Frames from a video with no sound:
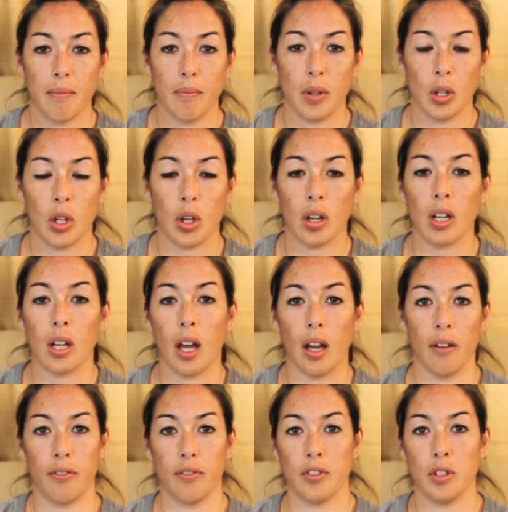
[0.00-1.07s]
good
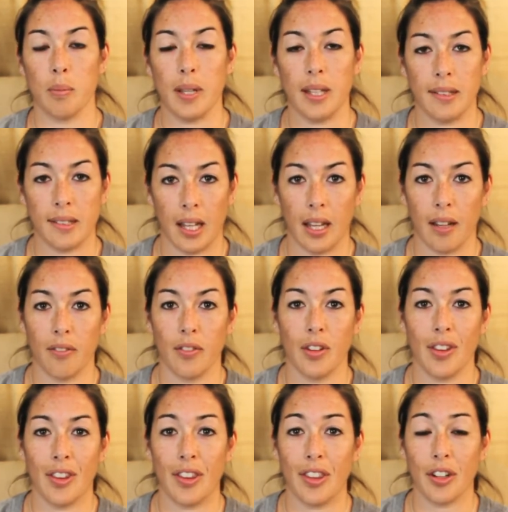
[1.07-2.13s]
enough to be saved,
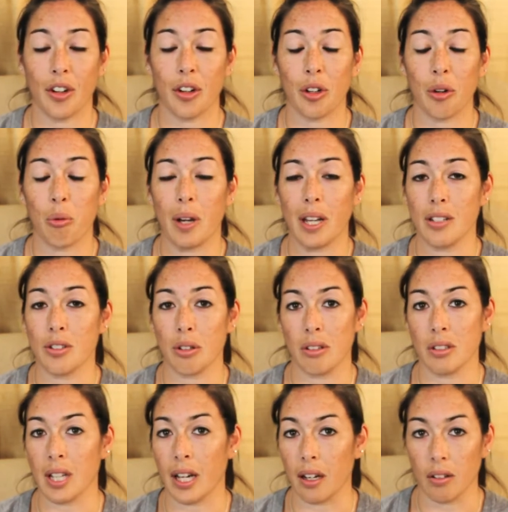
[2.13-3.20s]
then you're going to wait your
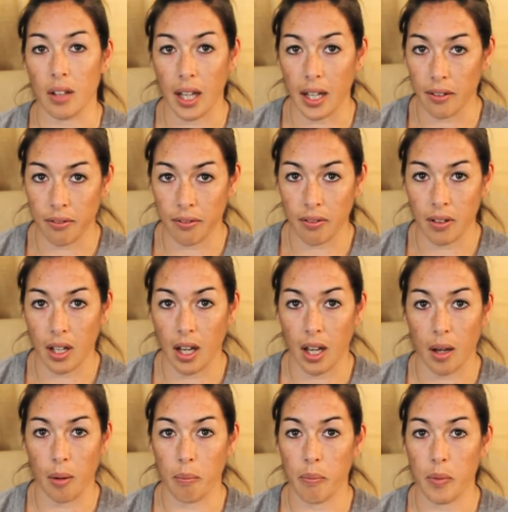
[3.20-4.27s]
entire life.
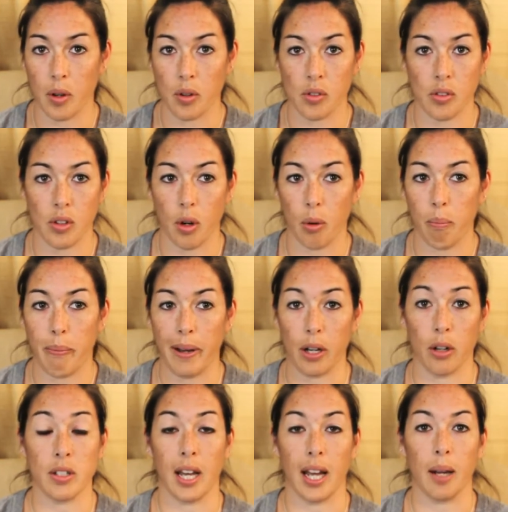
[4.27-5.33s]
There's no
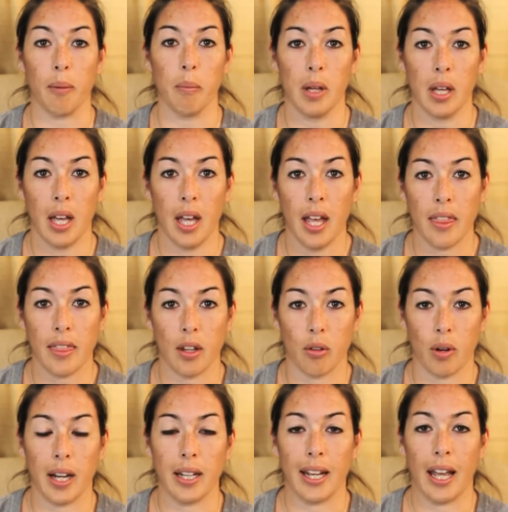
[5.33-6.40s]
better time than
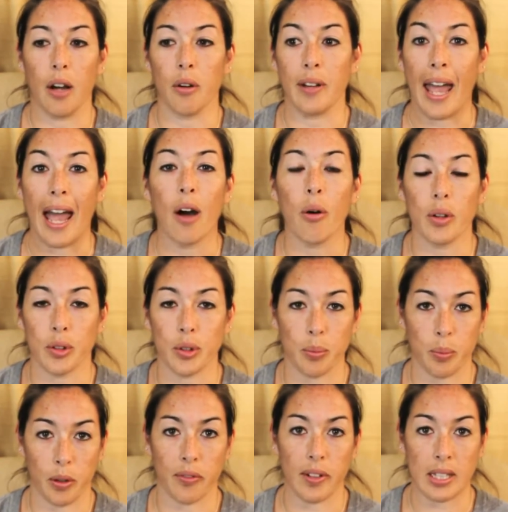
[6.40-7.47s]
right now. Now is the
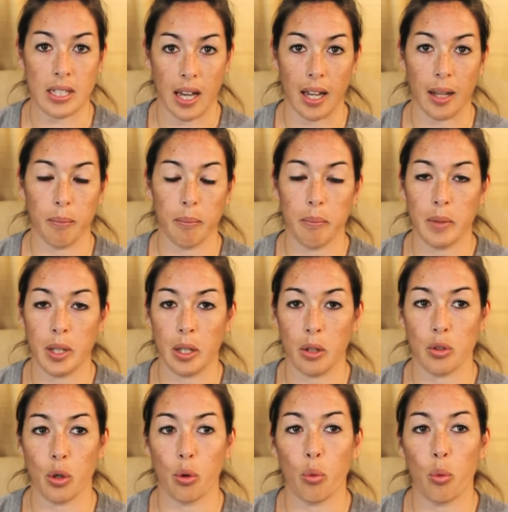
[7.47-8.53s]
perfect time.
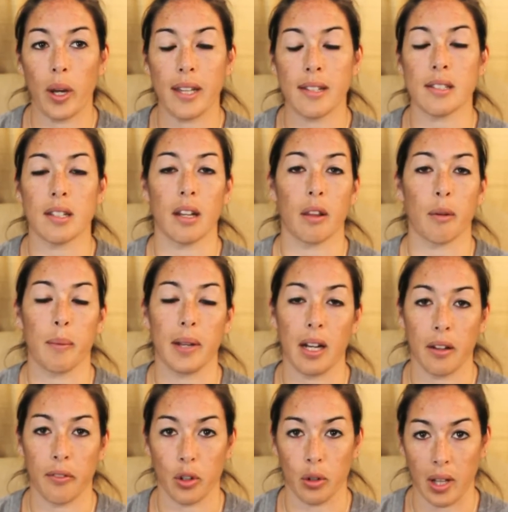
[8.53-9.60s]
Don't waste another
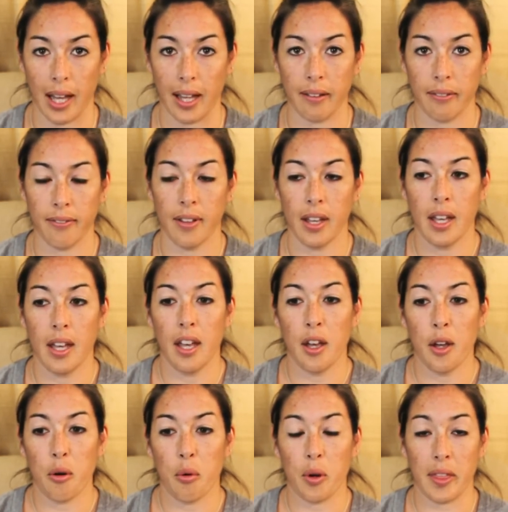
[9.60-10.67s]
minute of your life
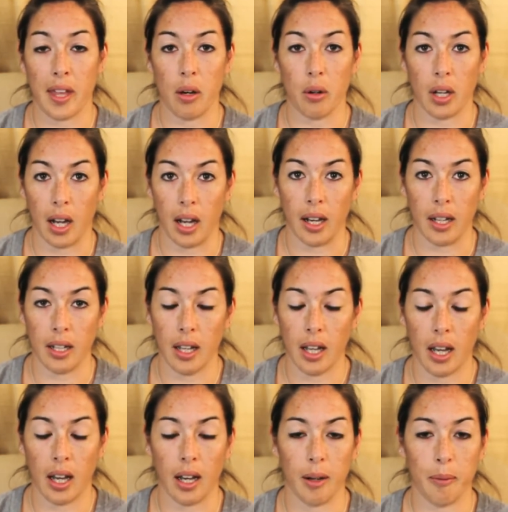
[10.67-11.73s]
without God,
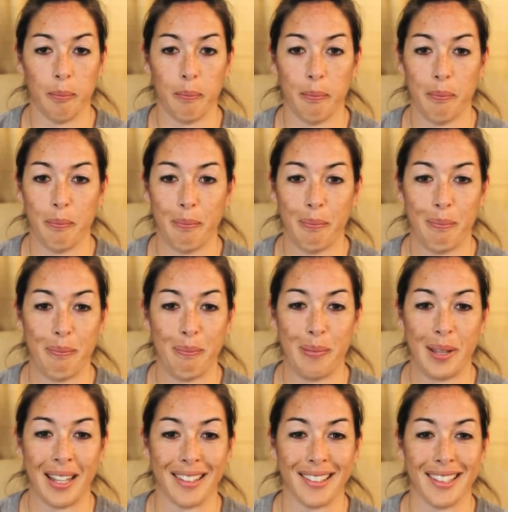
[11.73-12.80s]

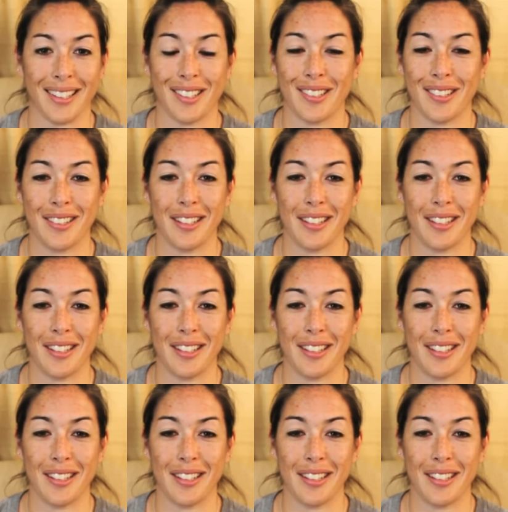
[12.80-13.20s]
because it's